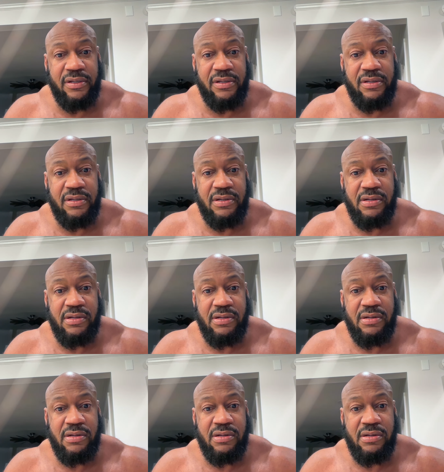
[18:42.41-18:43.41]

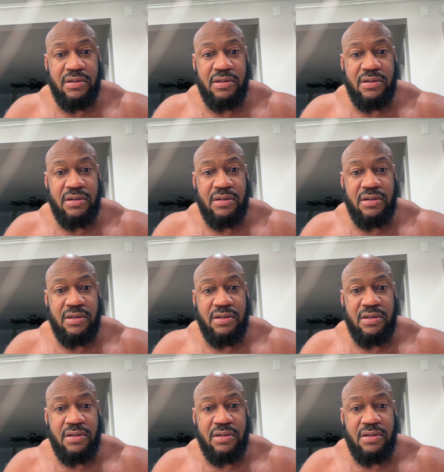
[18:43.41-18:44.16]
(no one is talking)